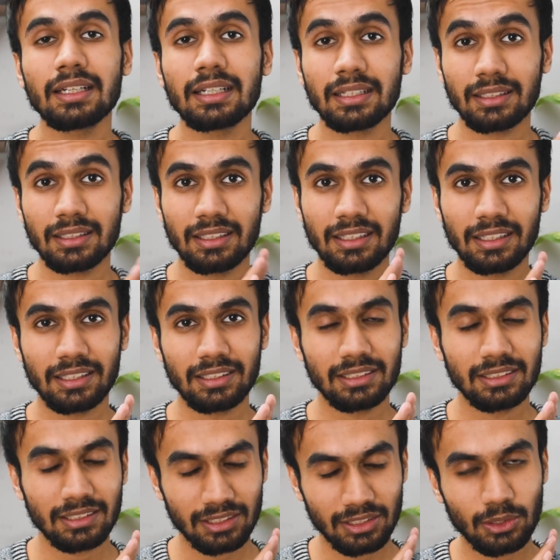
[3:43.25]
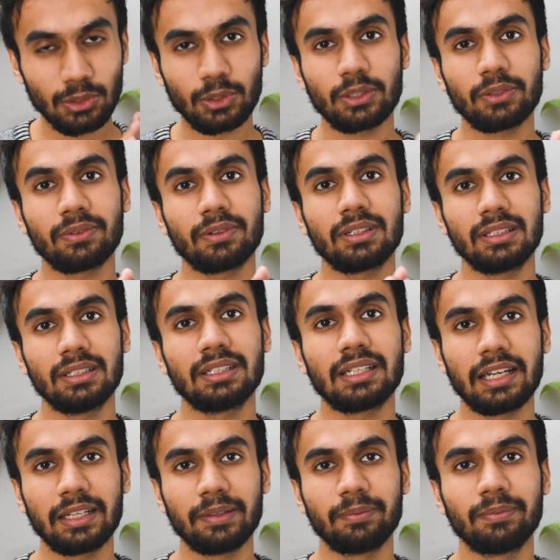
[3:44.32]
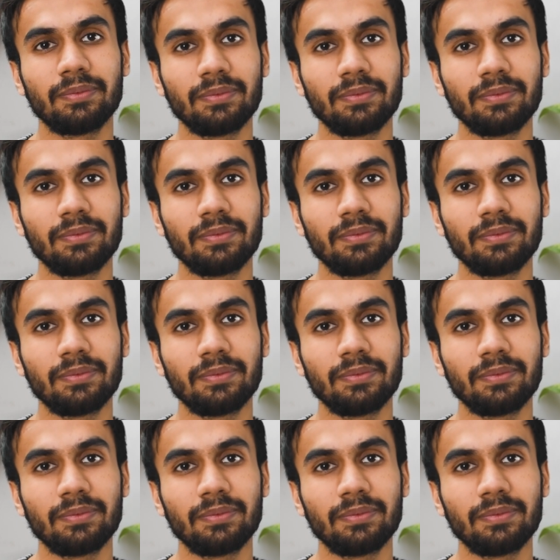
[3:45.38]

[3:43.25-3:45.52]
it is just not worth the time.